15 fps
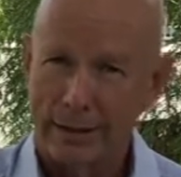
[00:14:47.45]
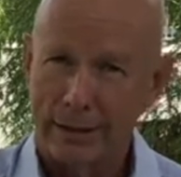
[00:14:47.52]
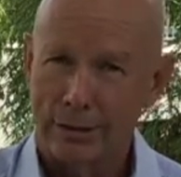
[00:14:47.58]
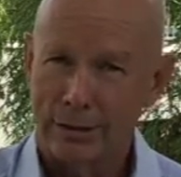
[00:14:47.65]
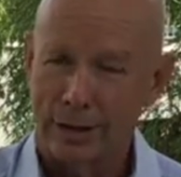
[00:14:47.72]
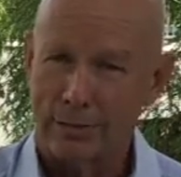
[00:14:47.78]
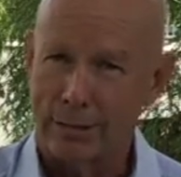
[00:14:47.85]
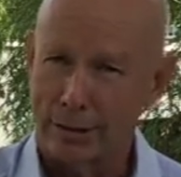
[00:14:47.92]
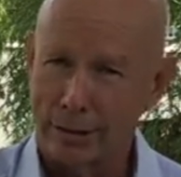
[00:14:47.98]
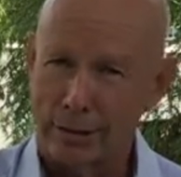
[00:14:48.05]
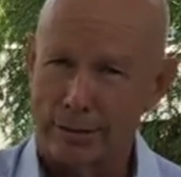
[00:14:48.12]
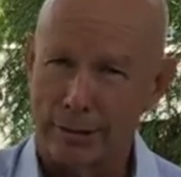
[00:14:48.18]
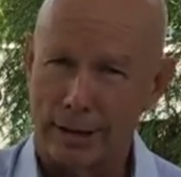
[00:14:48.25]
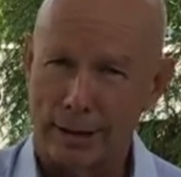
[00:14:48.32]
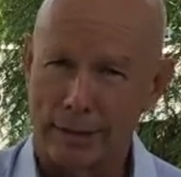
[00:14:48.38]
So once a
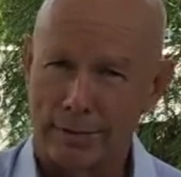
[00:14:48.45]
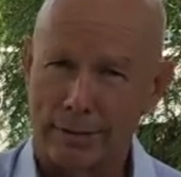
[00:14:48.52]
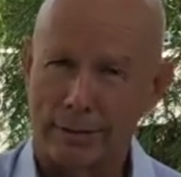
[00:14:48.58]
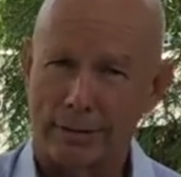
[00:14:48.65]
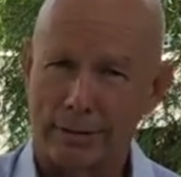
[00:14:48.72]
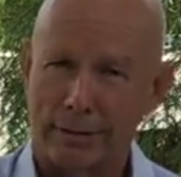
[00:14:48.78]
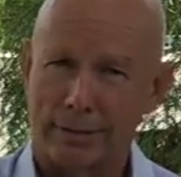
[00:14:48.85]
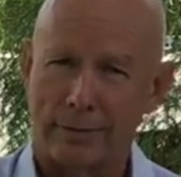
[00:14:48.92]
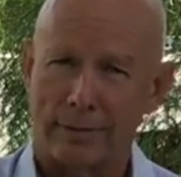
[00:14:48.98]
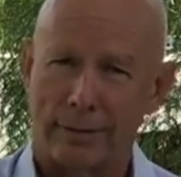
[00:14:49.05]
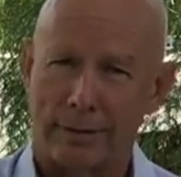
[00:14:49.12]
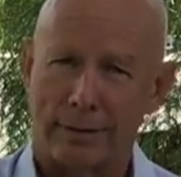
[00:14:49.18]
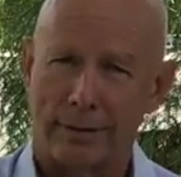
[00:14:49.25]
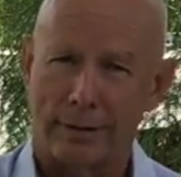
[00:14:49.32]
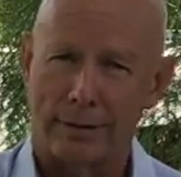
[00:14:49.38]
week, every week, for
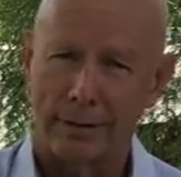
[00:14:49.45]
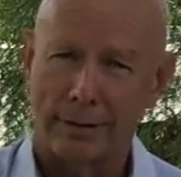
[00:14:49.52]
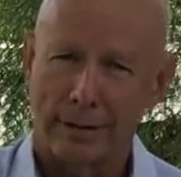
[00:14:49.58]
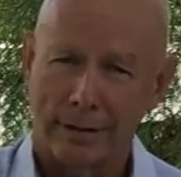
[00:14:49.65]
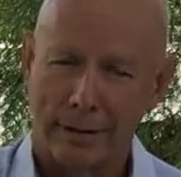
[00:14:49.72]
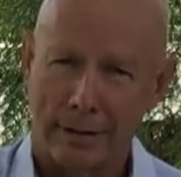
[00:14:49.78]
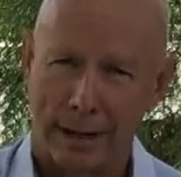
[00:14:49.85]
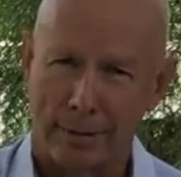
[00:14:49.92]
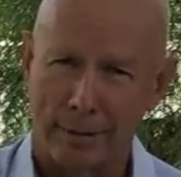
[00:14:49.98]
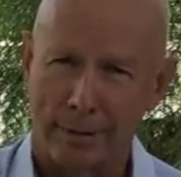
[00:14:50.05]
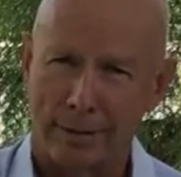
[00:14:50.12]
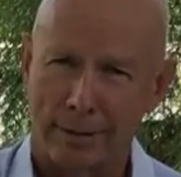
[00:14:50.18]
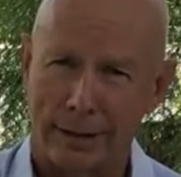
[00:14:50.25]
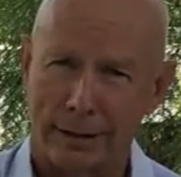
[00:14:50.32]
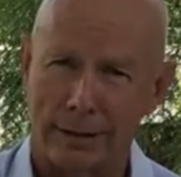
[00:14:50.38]
a couple
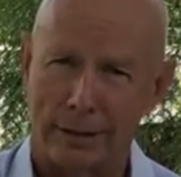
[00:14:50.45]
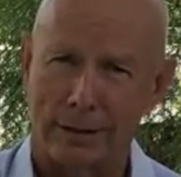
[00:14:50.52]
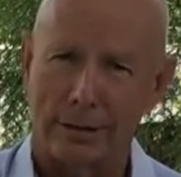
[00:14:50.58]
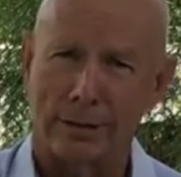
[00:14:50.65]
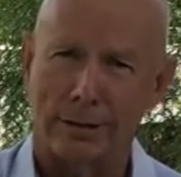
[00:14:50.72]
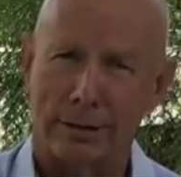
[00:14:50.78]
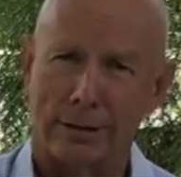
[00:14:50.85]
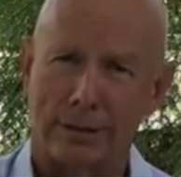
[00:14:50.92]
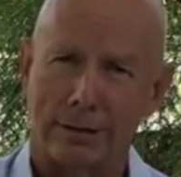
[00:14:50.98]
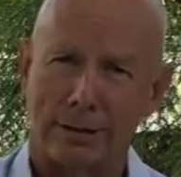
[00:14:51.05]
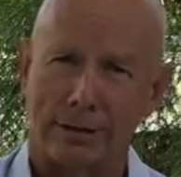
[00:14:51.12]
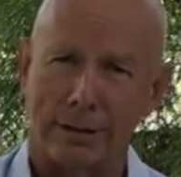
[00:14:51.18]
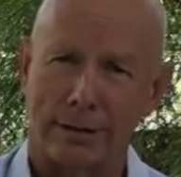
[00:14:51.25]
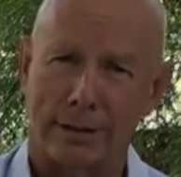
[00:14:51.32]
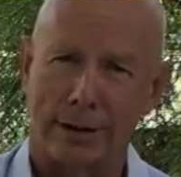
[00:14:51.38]
of hours at least,
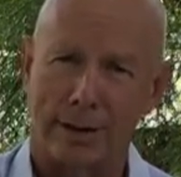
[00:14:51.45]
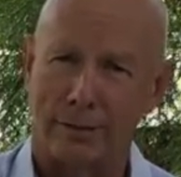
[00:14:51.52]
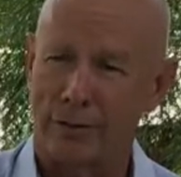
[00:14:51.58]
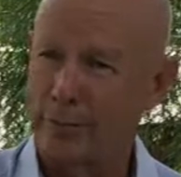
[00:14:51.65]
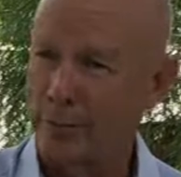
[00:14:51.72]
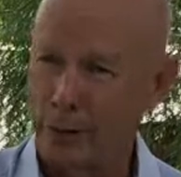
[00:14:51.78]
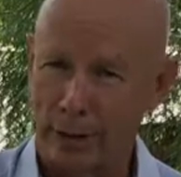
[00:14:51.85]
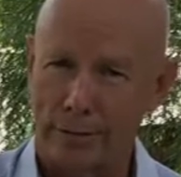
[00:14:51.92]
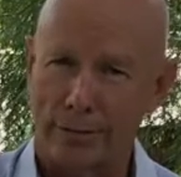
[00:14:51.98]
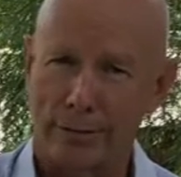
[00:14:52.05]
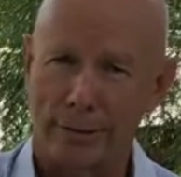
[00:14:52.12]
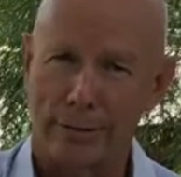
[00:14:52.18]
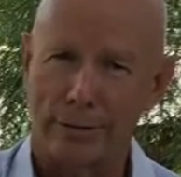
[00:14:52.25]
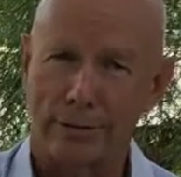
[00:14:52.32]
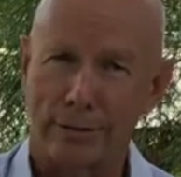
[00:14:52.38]
I go for a bike
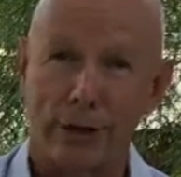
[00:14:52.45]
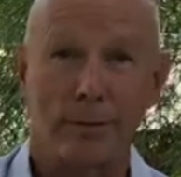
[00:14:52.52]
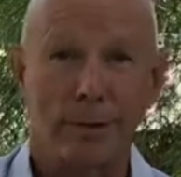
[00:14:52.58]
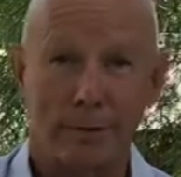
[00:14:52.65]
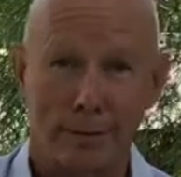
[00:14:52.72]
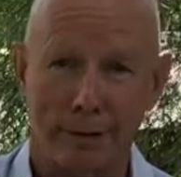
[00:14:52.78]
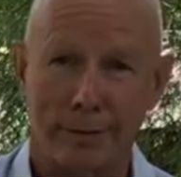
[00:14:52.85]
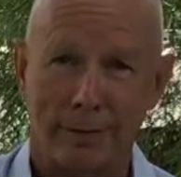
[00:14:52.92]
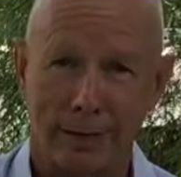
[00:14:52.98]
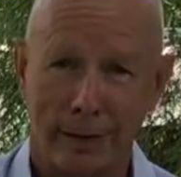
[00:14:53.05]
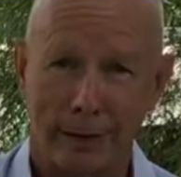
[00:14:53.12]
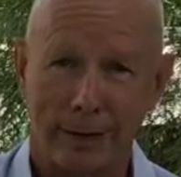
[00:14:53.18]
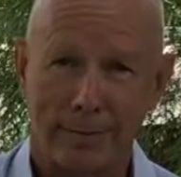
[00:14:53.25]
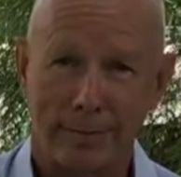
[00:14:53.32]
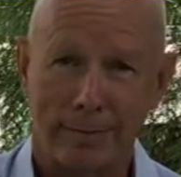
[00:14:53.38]
ride somewhere in the valley.